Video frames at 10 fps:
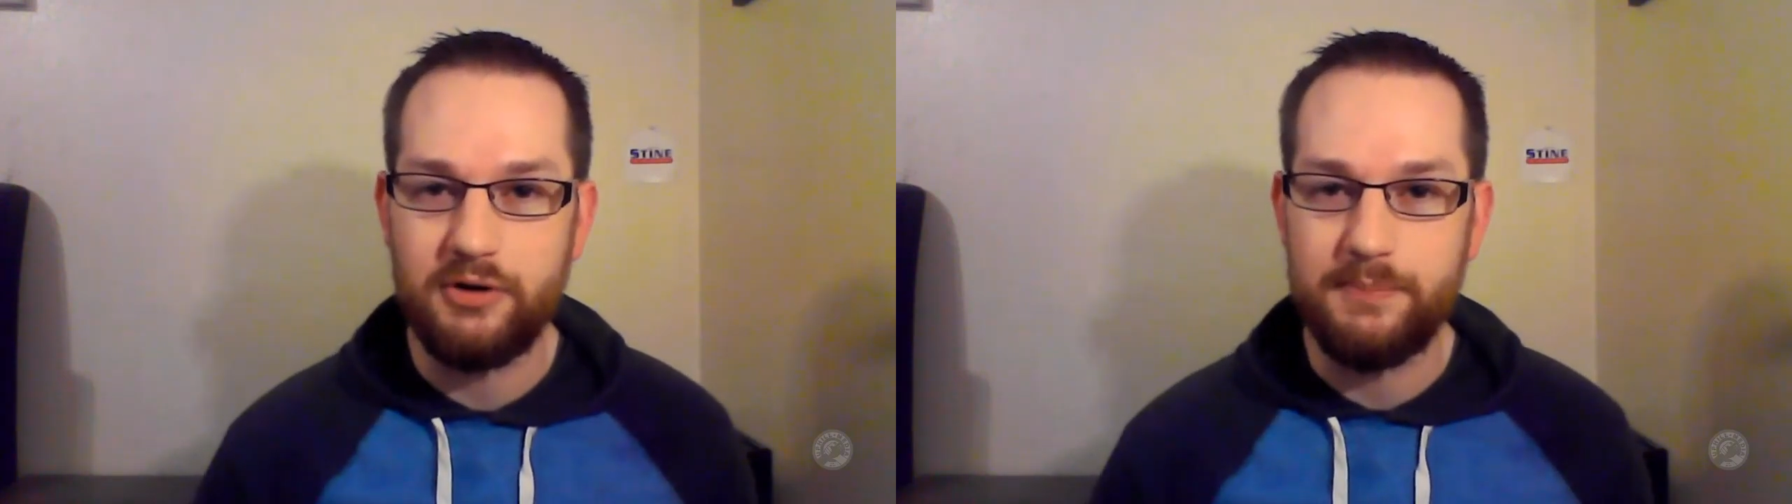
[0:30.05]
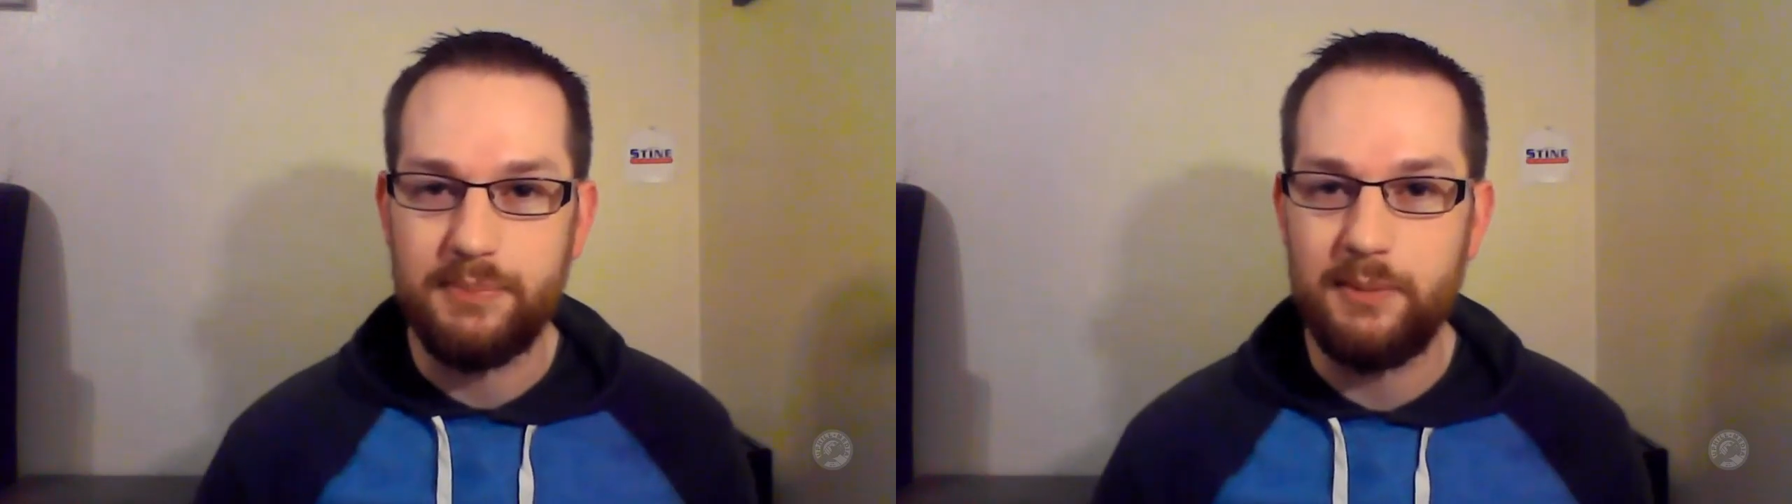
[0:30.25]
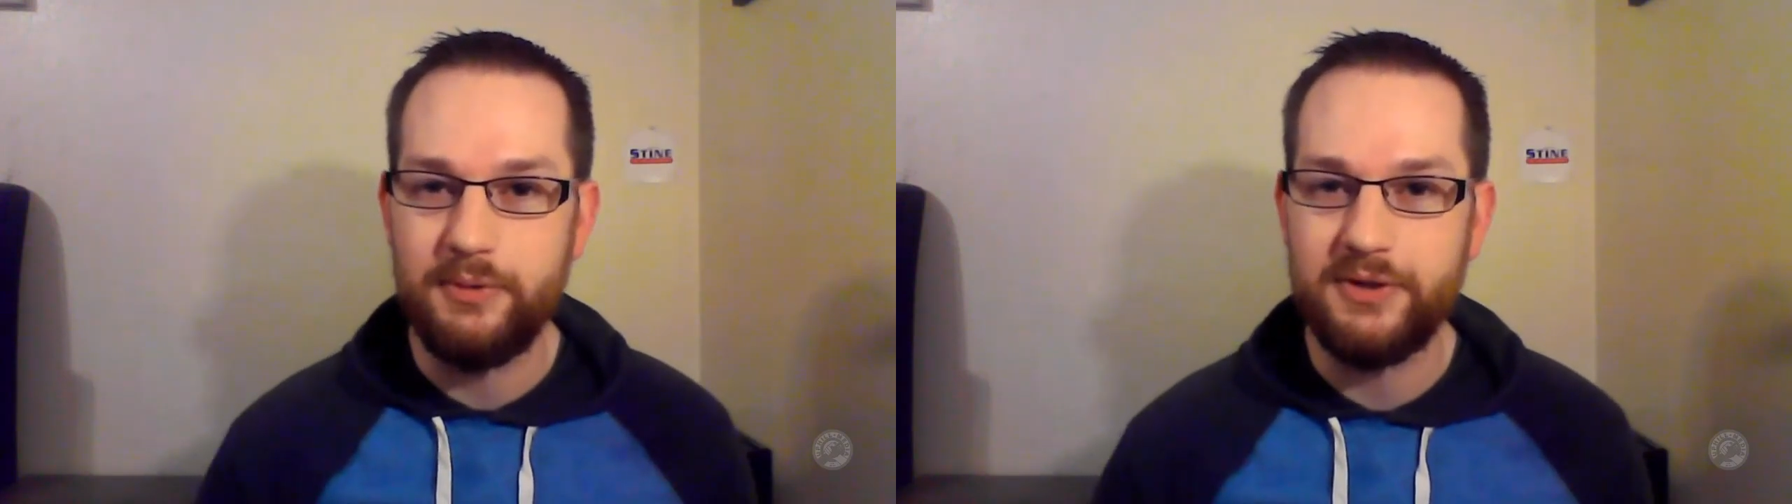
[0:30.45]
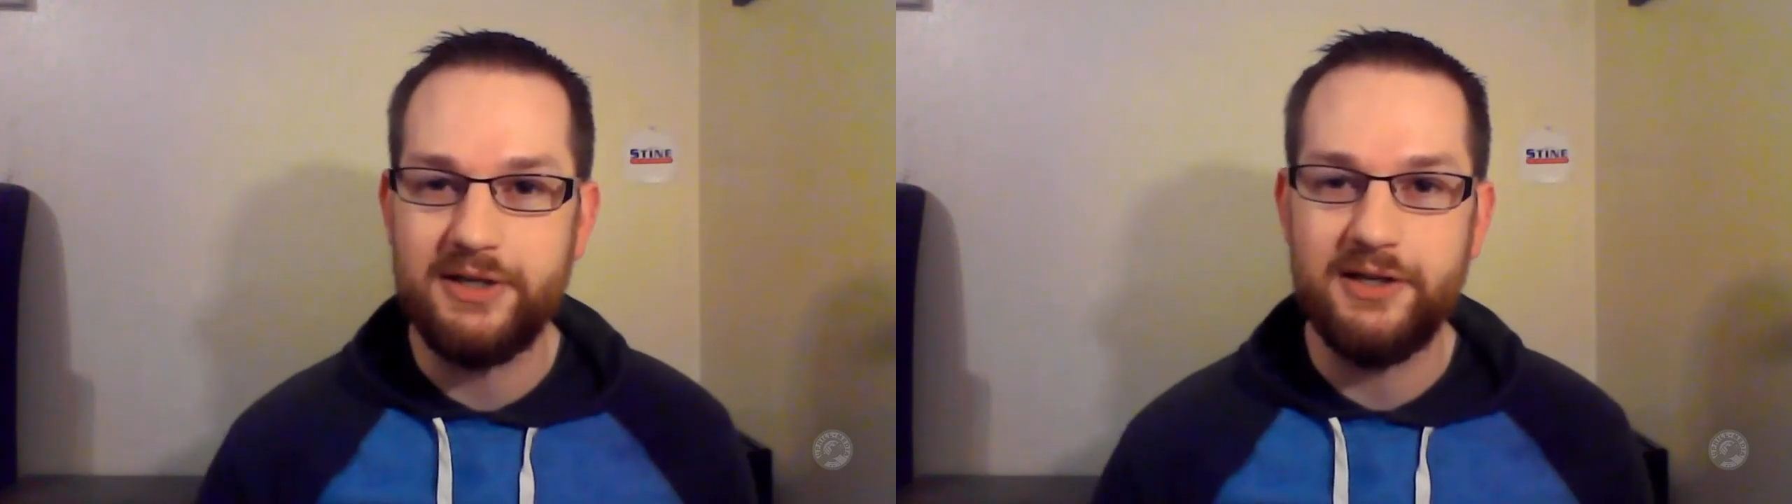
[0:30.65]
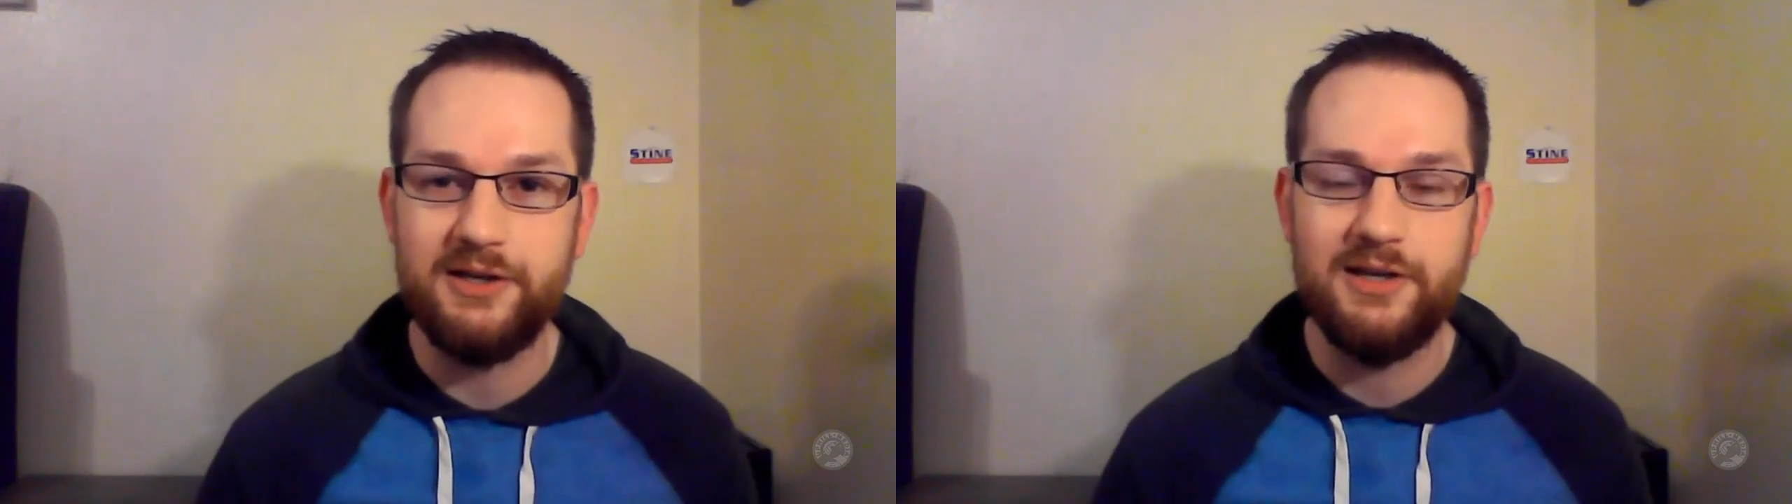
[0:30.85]
a
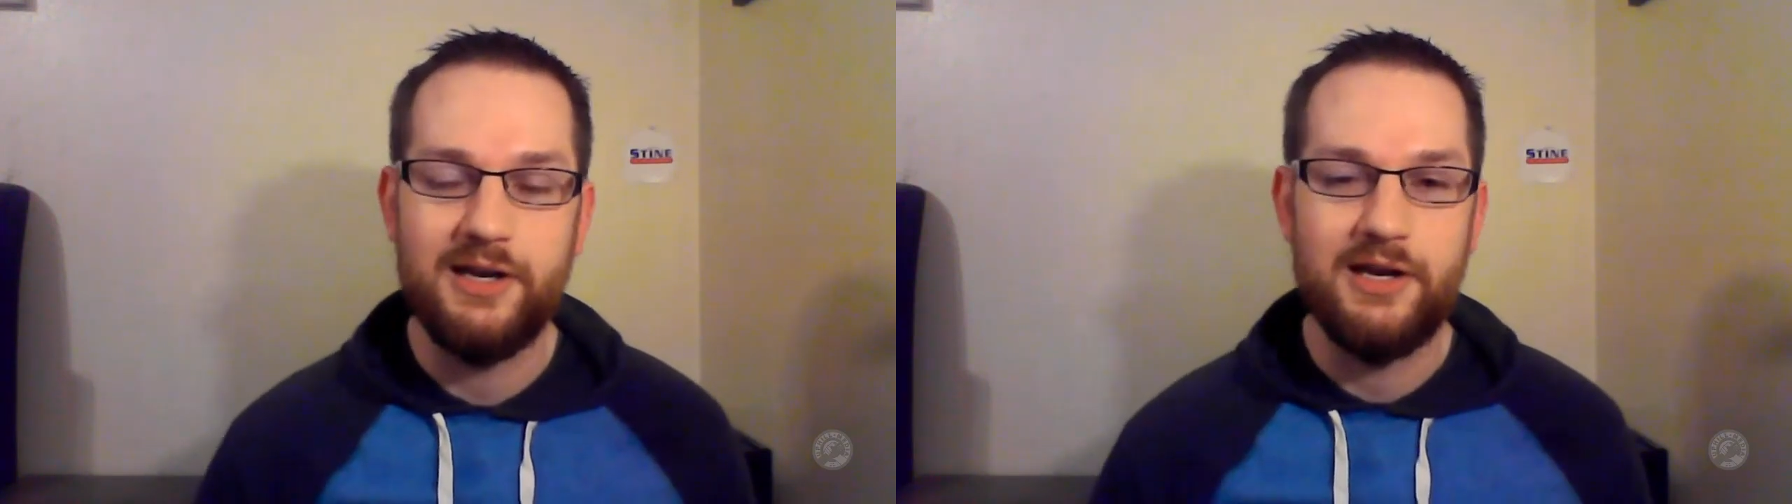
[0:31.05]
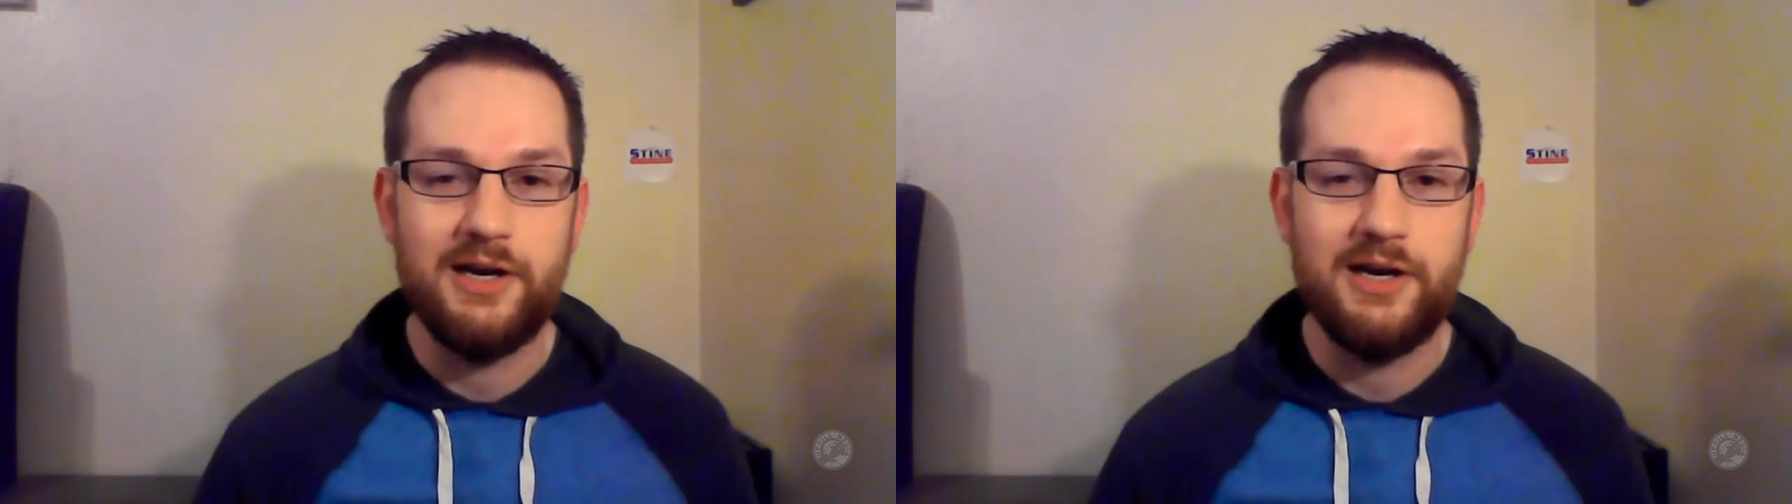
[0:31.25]
Republican